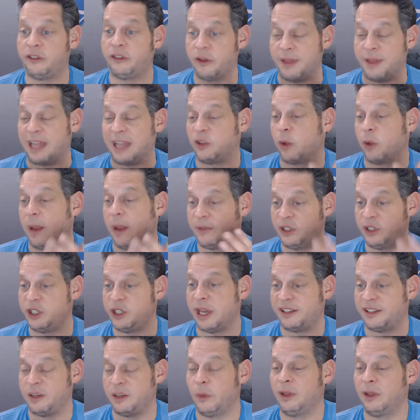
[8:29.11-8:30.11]
So that's why I'm
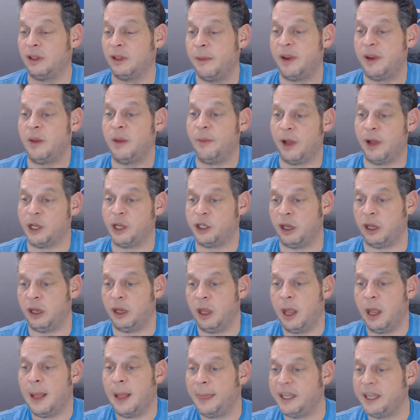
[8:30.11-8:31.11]
suggesting with a limited budget,
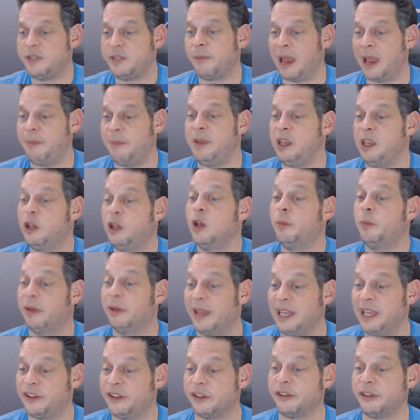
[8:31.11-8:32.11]
these might be good
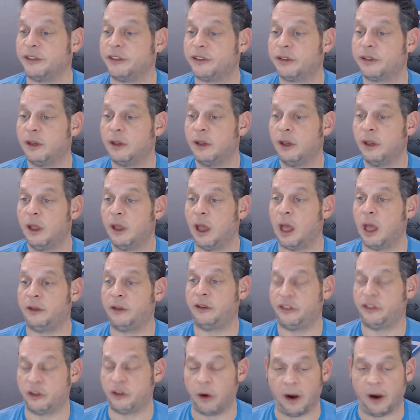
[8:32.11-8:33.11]
places
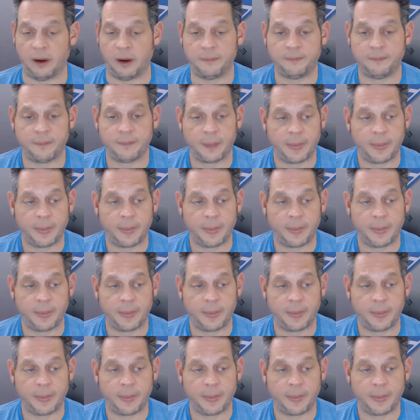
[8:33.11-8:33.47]
to start.